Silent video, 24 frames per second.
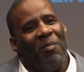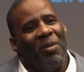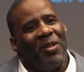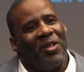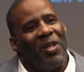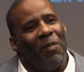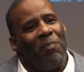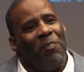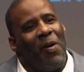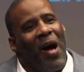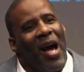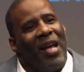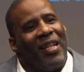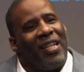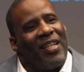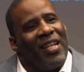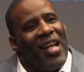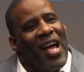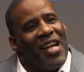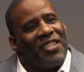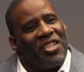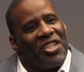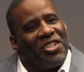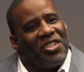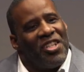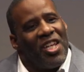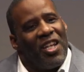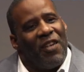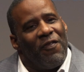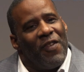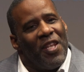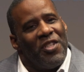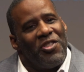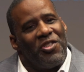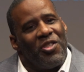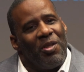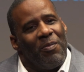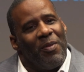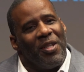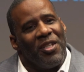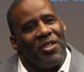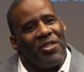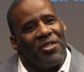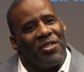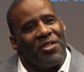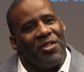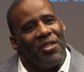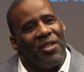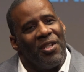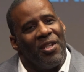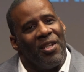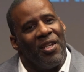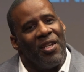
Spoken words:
But the pilot has a set of instruments